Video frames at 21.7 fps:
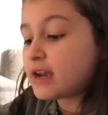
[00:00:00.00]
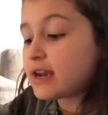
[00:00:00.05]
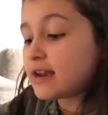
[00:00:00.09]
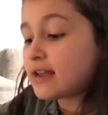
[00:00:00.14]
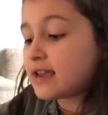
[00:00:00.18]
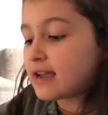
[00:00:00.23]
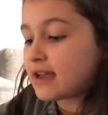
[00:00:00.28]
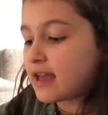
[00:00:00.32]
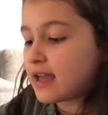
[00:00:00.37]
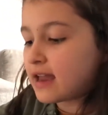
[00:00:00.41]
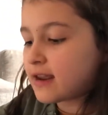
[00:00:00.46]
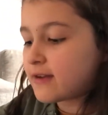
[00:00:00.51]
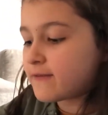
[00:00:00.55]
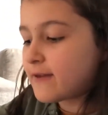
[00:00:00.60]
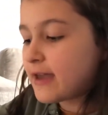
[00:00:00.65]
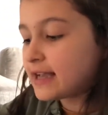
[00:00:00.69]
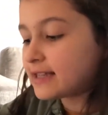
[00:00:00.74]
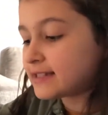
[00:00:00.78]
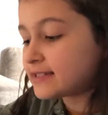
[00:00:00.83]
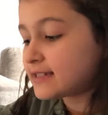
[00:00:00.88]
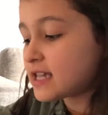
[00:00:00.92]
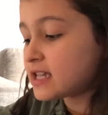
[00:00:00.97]
negative
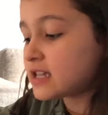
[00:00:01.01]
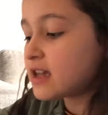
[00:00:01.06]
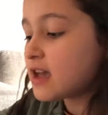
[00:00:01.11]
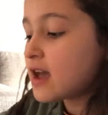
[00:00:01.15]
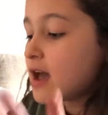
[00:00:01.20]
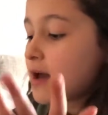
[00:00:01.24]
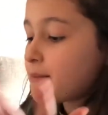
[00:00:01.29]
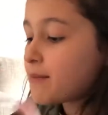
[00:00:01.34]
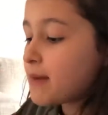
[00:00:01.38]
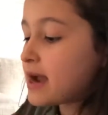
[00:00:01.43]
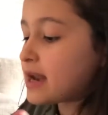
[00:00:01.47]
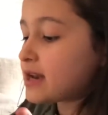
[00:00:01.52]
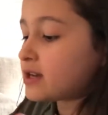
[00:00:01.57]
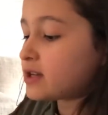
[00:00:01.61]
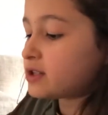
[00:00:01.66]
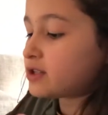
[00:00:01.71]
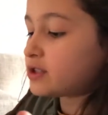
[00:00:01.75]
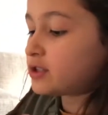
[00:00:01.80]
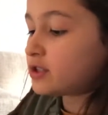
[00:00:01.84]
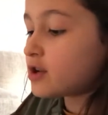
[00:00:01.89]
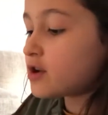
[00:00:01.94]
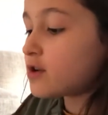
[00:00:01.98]
x's
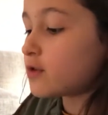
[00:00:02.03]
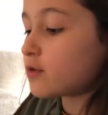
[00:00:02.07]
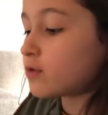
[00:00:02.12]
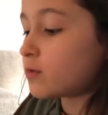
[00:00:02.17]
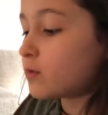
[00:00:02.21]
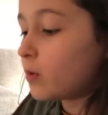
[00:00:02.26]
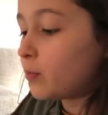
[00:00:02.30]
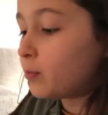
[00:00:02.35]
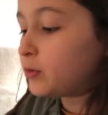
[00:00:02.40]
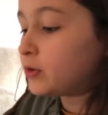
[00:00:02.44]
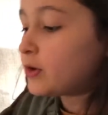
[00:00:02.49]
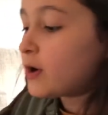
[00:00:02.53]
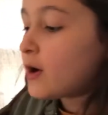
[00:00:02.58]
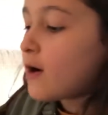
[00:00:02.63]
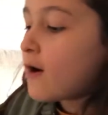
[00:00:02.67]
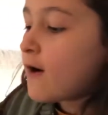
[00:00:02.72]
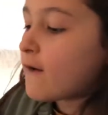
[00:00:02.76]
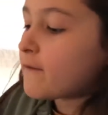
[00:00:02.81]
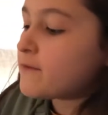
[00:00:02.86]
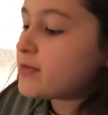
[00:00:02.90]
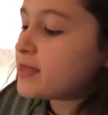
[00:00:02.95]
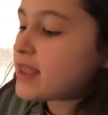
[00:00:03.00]
minus 2 groups
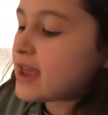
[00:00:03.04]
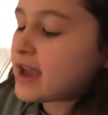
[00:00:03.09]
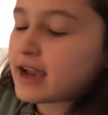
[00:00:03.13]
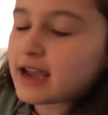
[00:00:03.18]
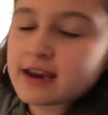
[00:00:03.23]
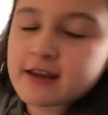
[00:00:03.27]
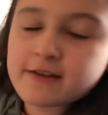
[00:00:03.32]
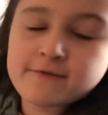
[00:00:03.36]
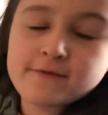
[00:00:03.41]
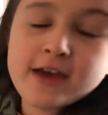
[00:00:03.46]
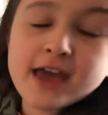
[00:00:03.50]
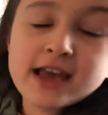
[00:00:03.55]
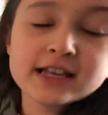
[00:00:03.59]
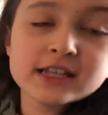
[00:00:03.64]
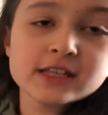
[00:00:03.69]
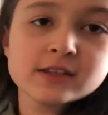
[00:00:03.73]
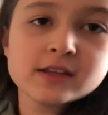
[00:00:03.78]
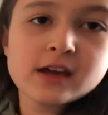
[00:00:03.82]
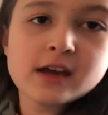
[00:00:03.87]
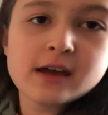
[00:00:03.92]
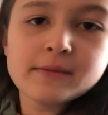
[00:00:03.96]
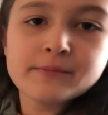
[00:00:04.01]
of negative
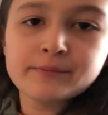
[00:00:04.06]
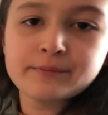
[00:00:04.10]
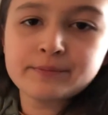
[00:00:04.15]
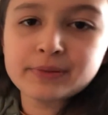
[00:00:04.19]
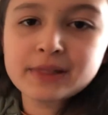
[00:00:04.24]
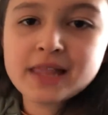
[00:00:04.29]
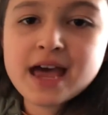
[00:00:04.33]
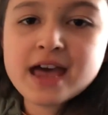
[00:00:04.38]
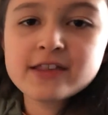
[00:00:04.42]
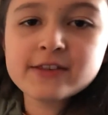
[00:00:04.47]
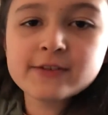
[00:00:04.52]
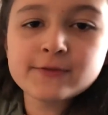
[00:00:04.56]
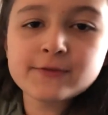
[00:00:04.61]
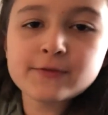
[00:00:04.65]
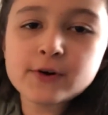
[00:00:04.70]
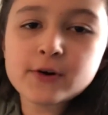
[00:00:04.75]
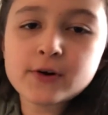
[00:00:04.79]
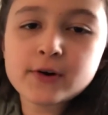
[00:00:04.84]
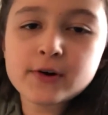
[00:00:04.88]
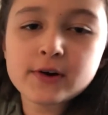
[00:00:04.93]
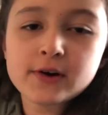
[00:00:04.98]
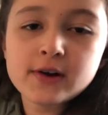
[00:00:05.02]
x plus
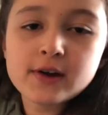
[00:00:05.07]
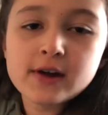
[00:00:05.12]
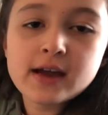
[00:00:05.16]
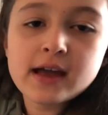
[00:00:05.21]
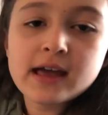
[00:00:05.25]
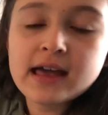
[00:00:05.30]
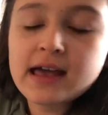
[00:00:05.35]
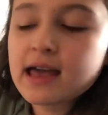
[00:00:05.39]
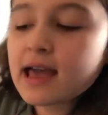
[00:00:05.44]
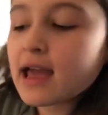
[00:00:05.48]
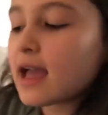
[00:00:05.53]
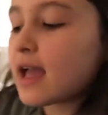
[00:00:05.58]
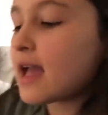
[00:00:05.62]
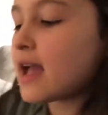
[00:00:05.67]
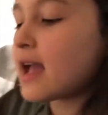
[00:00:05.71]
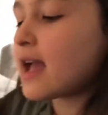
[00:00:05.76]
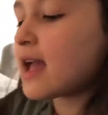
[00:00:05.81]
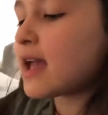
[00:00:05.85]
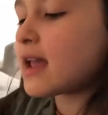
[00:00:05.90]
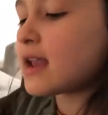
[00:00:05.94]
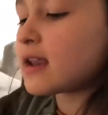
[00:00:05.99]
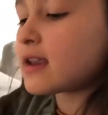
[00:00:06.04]
4.
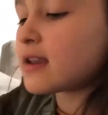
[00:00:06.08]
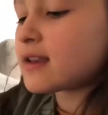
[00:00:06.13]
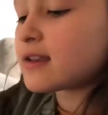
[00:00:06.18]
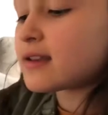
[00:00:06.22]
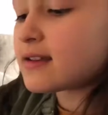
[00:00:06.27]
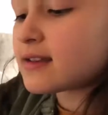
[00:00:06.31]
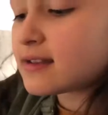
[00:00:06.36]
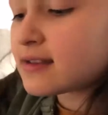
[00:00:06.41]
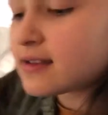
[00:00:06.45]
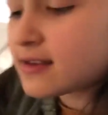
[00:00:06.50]
And